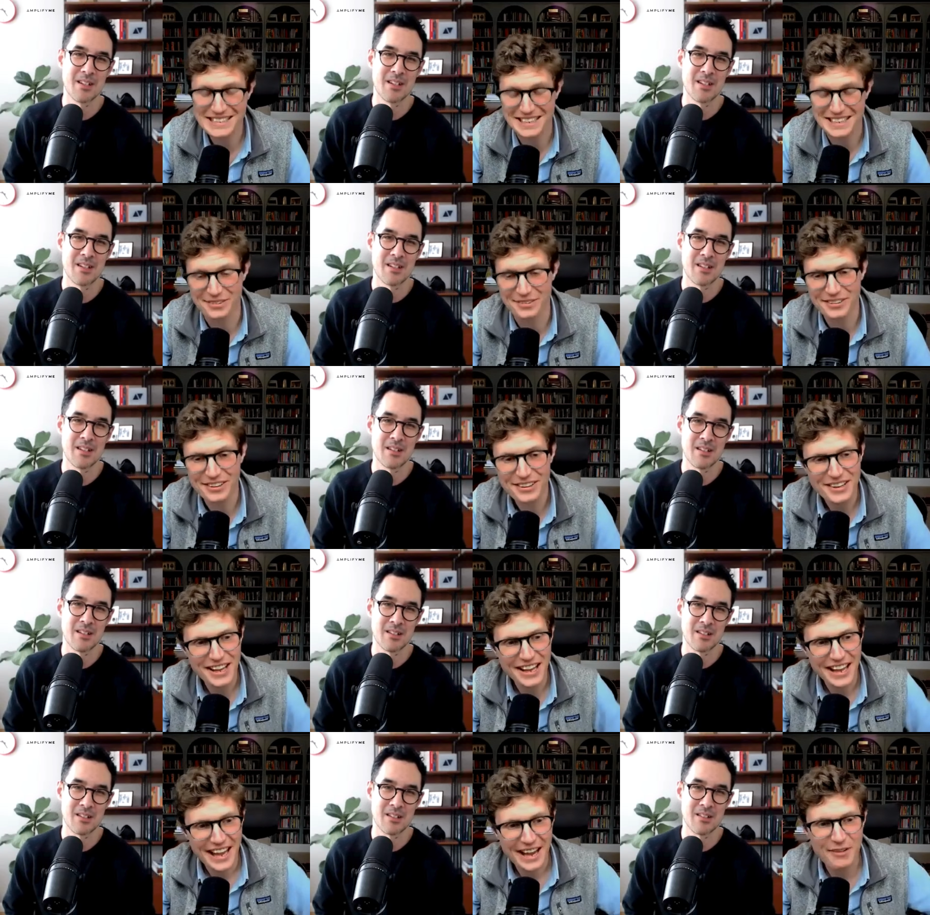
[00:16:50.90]
Speaker 1: massive.
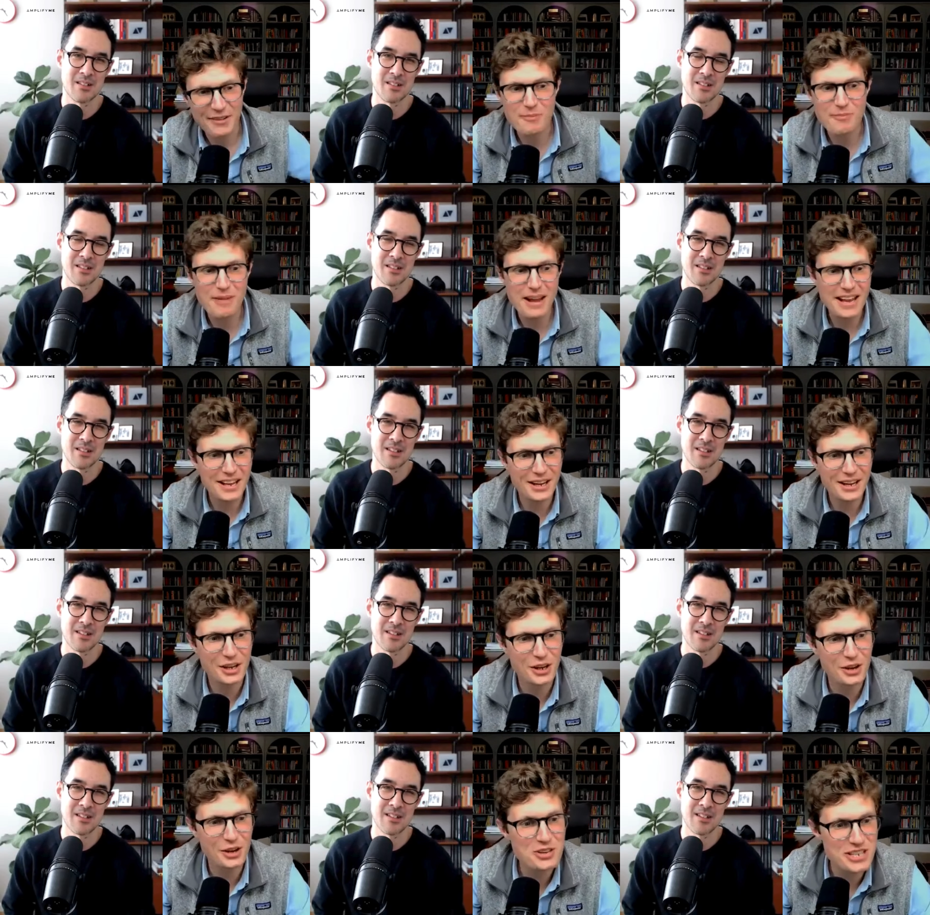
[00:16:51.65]
It would
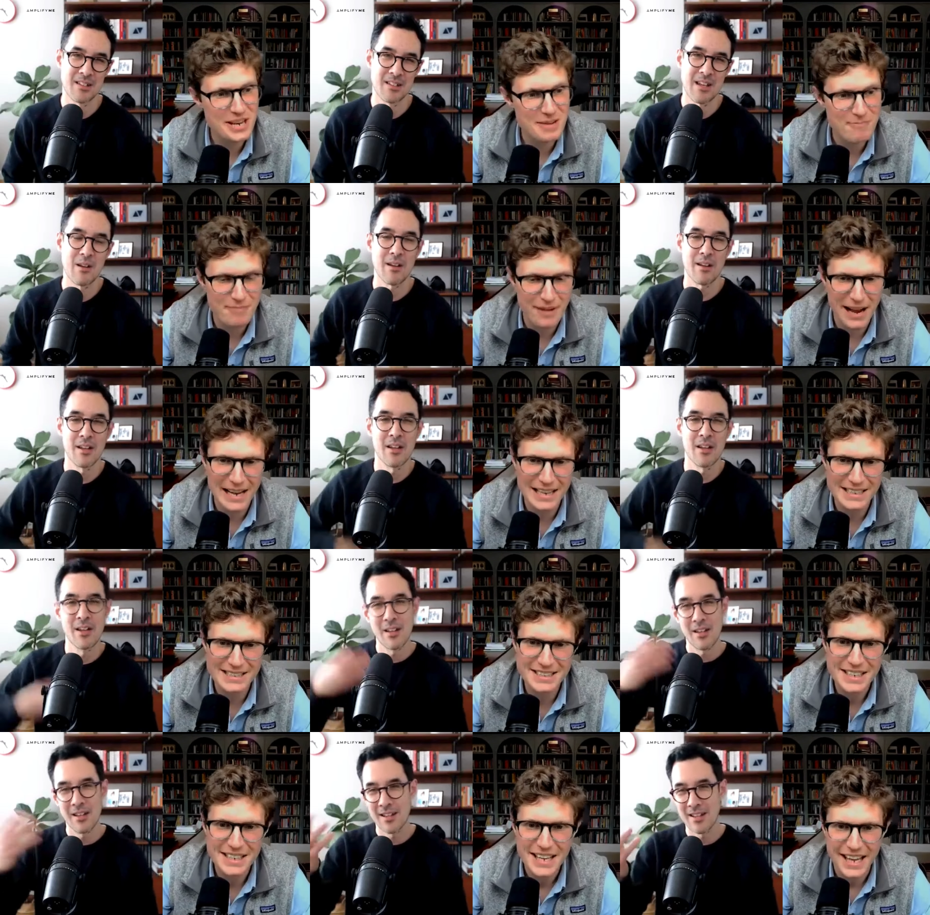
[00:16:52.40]
make a huge
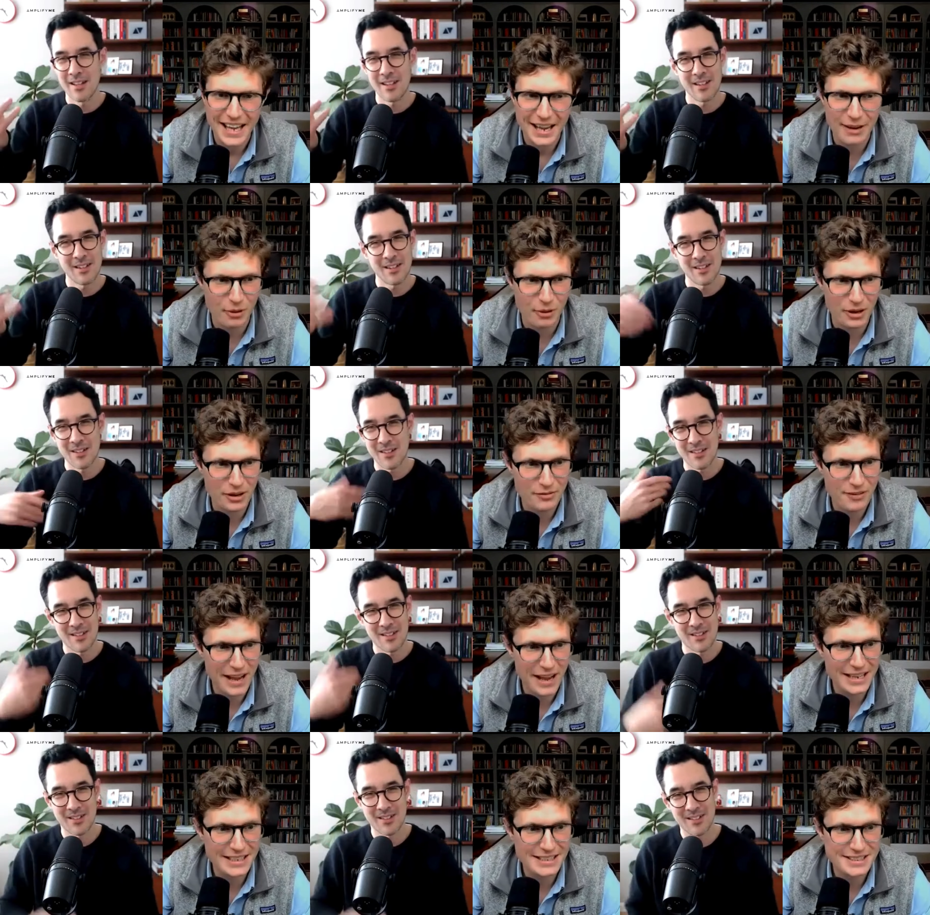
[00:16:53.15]
impact. It would
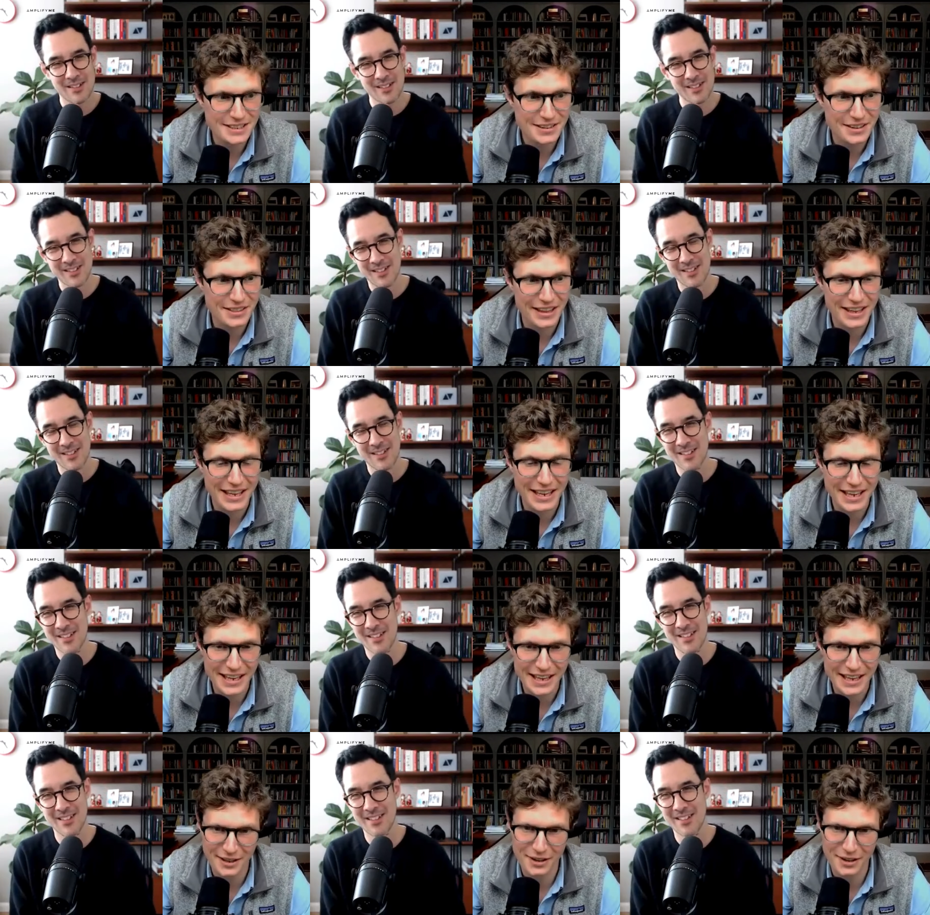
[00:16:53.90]
affect
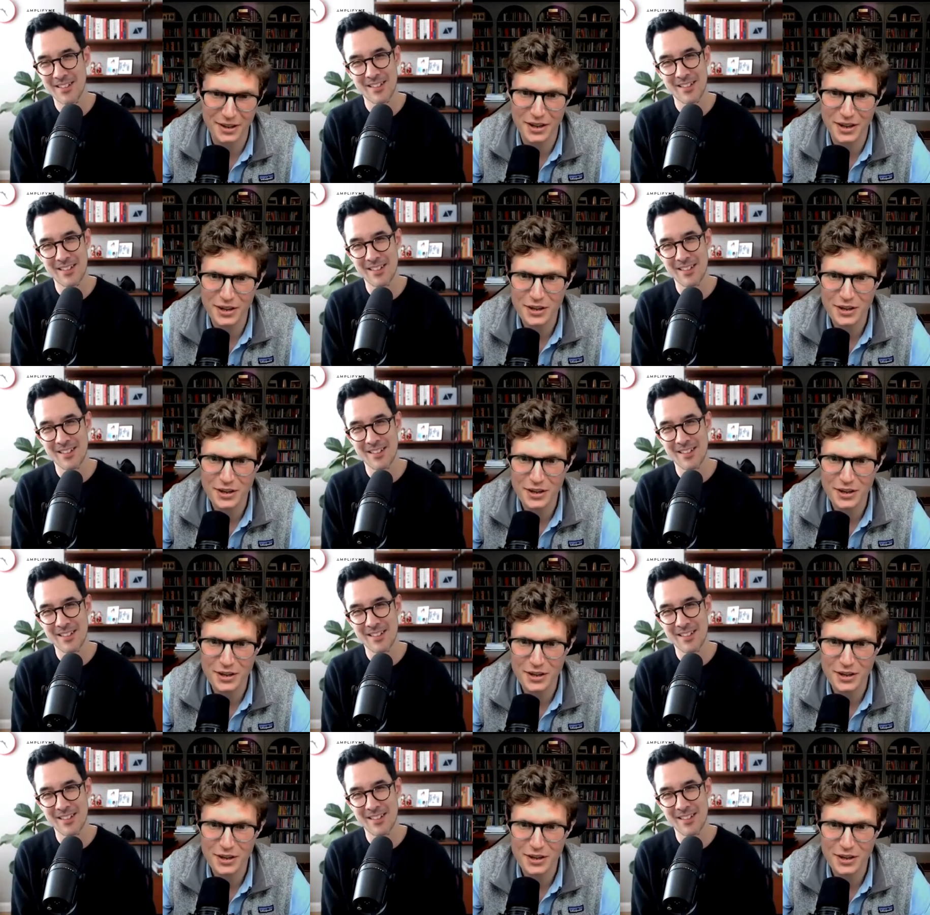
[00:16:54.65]
the